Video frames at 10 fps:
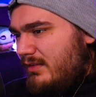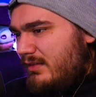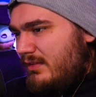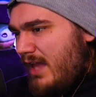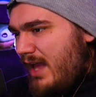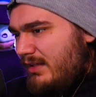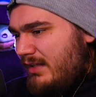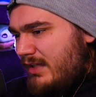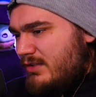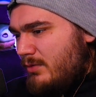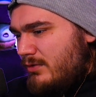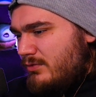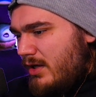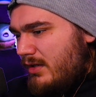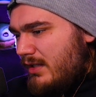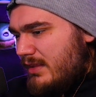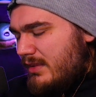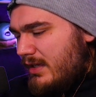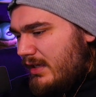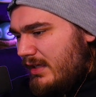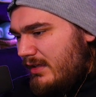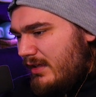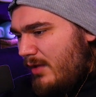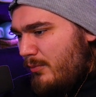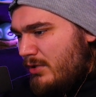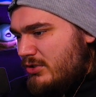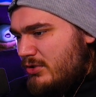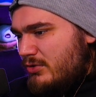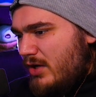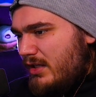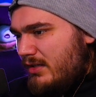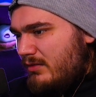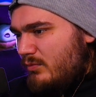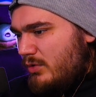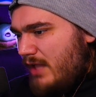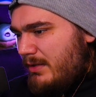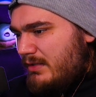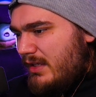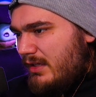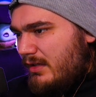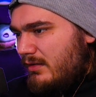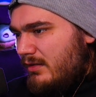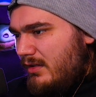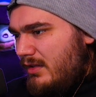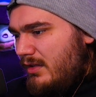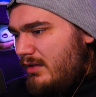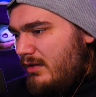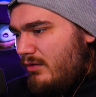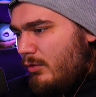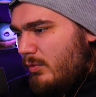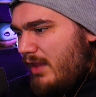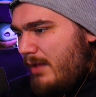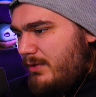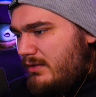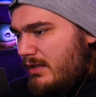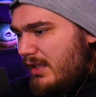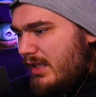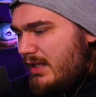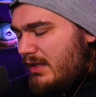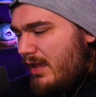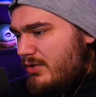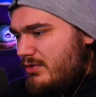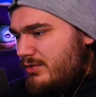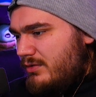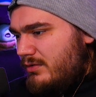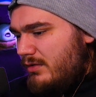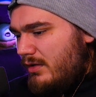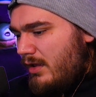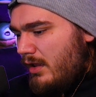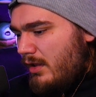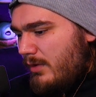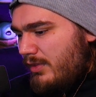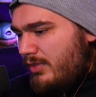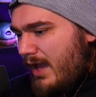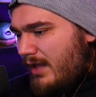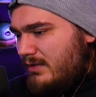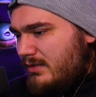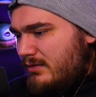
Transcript: That gets around Dredigan, I think. I'm pretty sure Dredigan will not be taking or will not be dealing any damage with that.